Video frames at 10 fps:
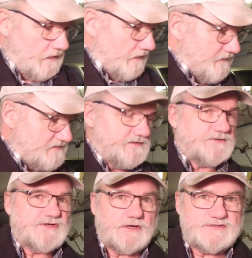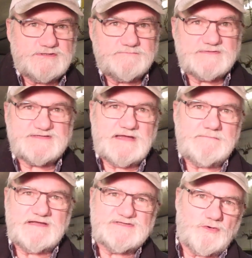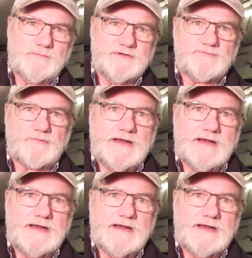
and they still charged him the same exorbitant